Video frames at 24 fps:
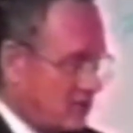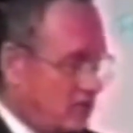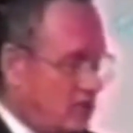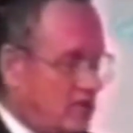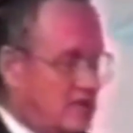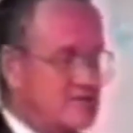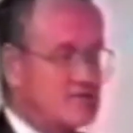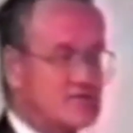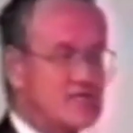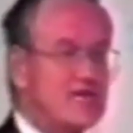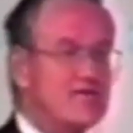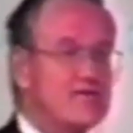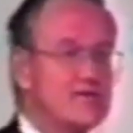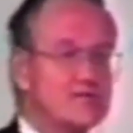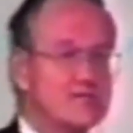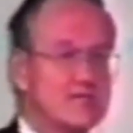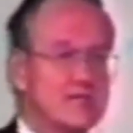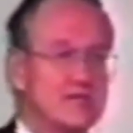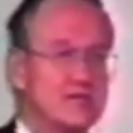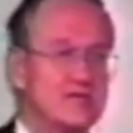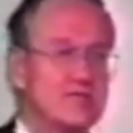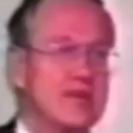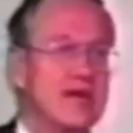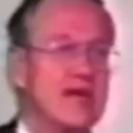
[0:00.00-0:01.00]
William
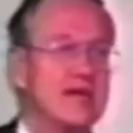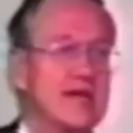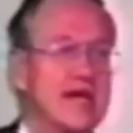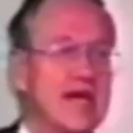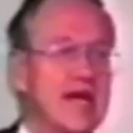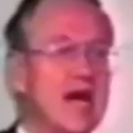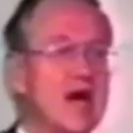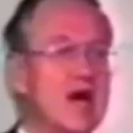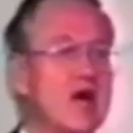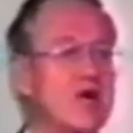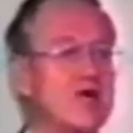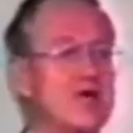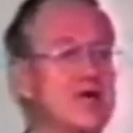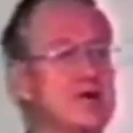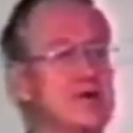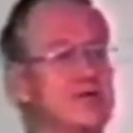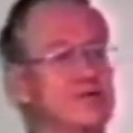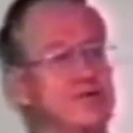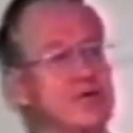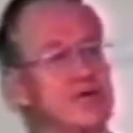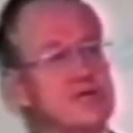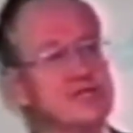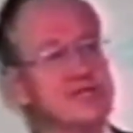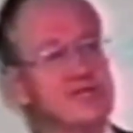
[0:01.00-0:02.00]
Stevenson, about how
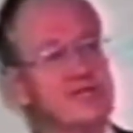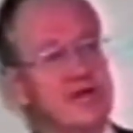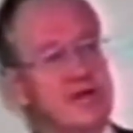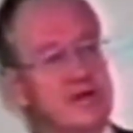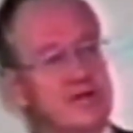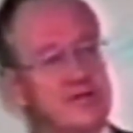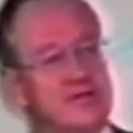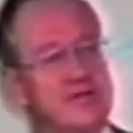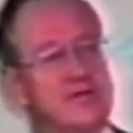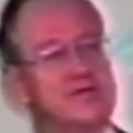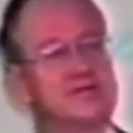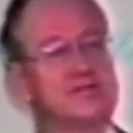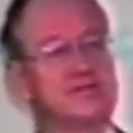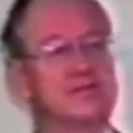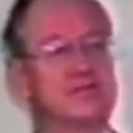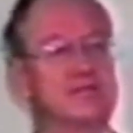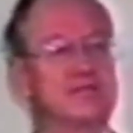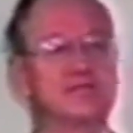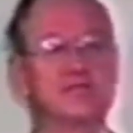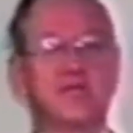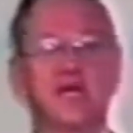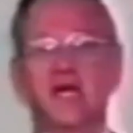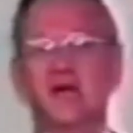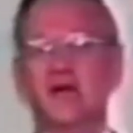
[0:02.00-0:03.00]
Roosevelt was
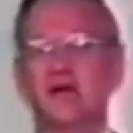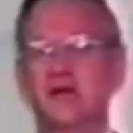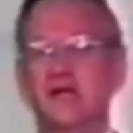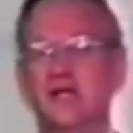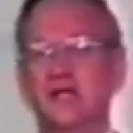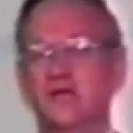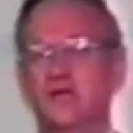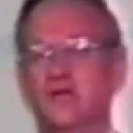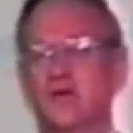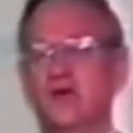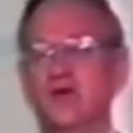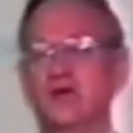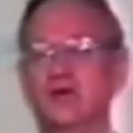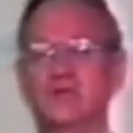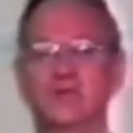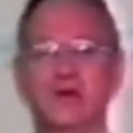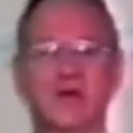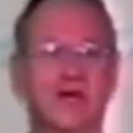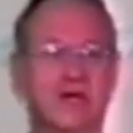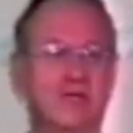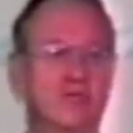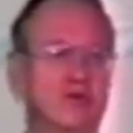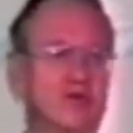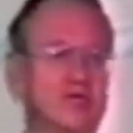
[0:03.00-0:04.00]
entirely run
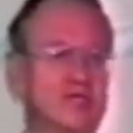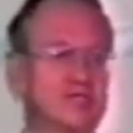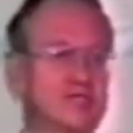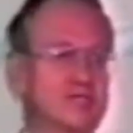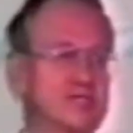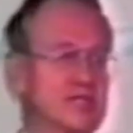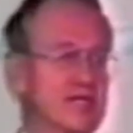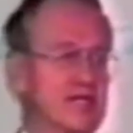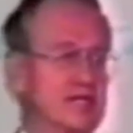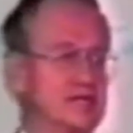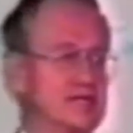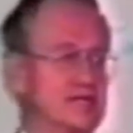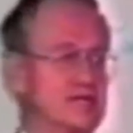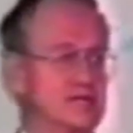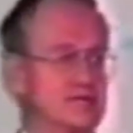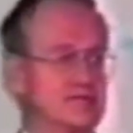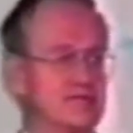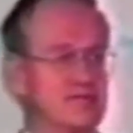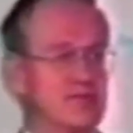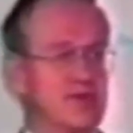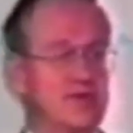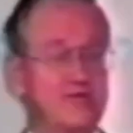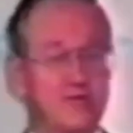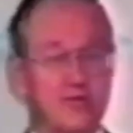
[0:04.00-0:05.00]
by British intelligence
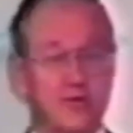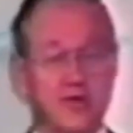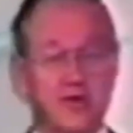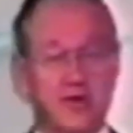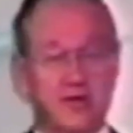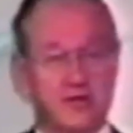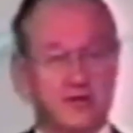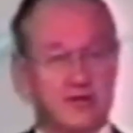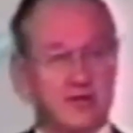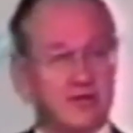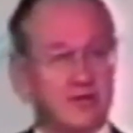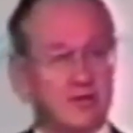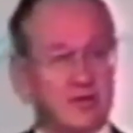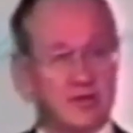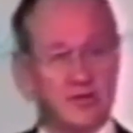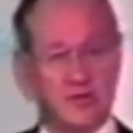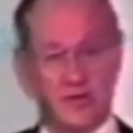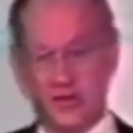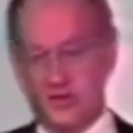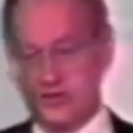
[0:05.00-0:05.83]
before and during World